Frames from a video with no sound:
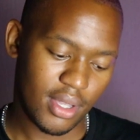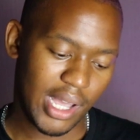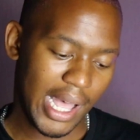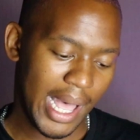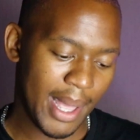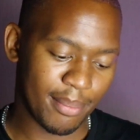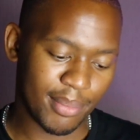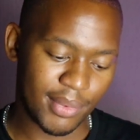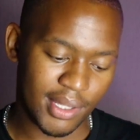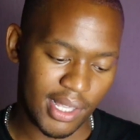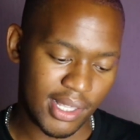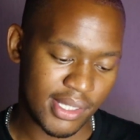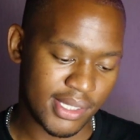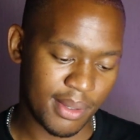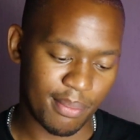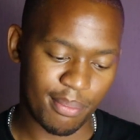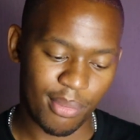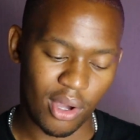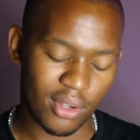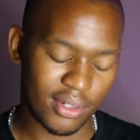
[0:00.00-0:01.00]
updates
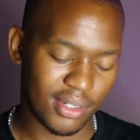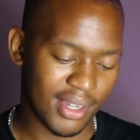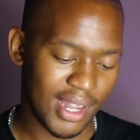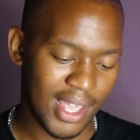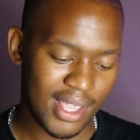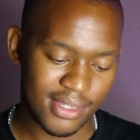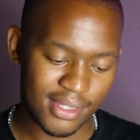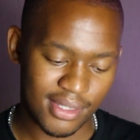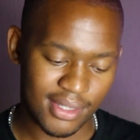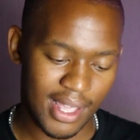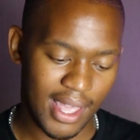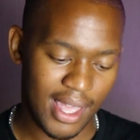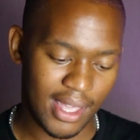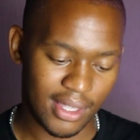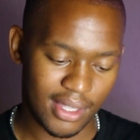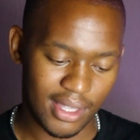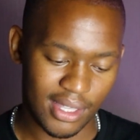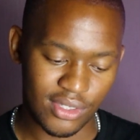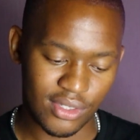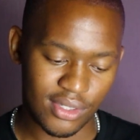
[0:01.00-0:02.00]
about
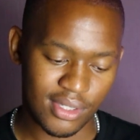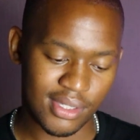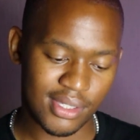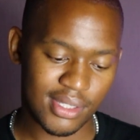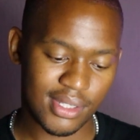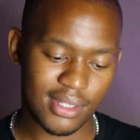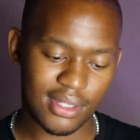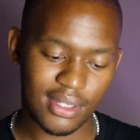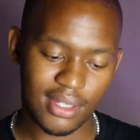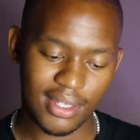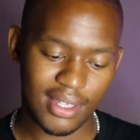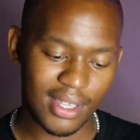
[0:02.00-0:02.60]
NASDAQ and just